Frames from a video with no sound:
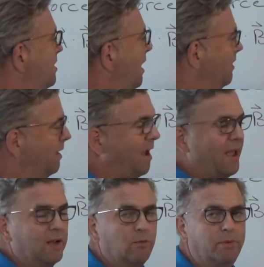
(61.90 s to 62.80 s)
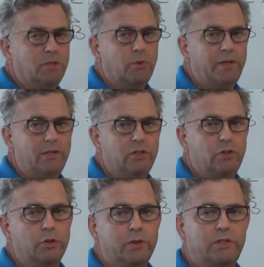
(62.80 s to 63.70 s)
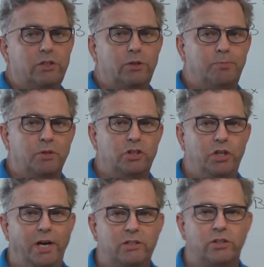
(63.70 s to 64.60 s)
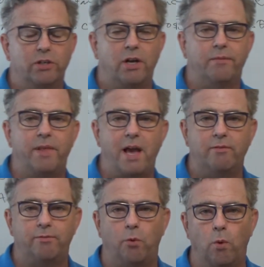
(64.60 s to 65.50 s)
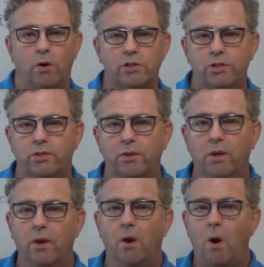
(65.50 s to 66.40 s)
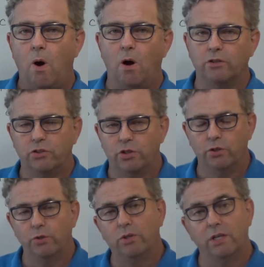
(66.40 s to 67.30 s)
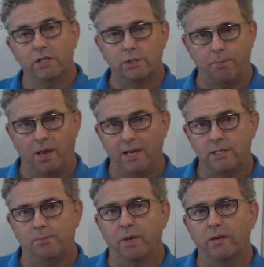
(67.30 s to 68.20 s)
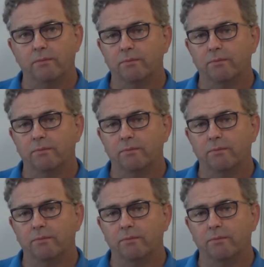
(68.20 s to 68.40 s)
and the angle between the two. It's the projection of that force onto the displacement.